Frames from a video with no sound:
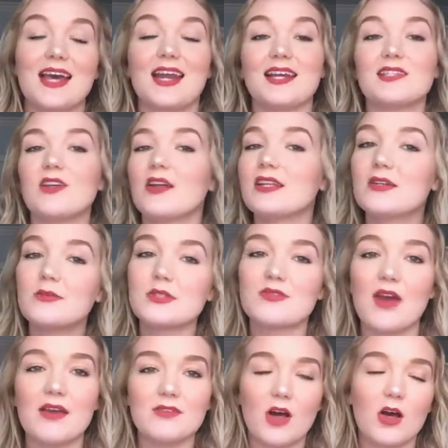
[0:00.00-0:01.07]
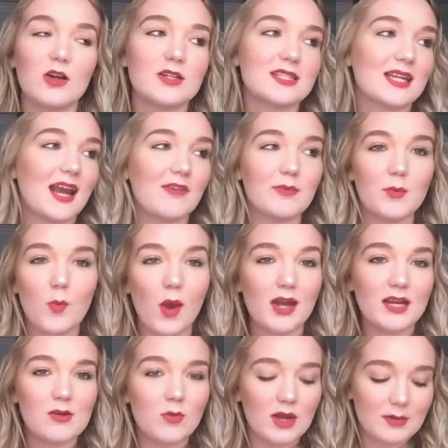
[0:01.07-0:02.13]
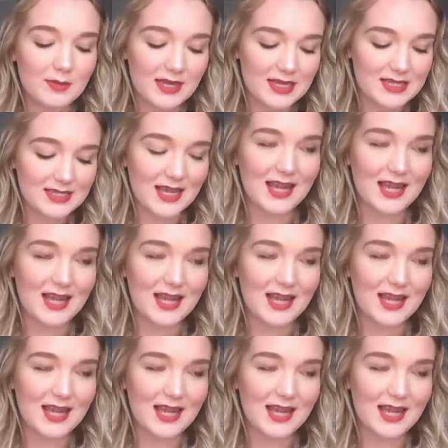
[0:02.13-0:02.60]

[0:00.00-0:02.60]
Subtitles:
and I saw that it was $5, and I've been wanting a one-piece,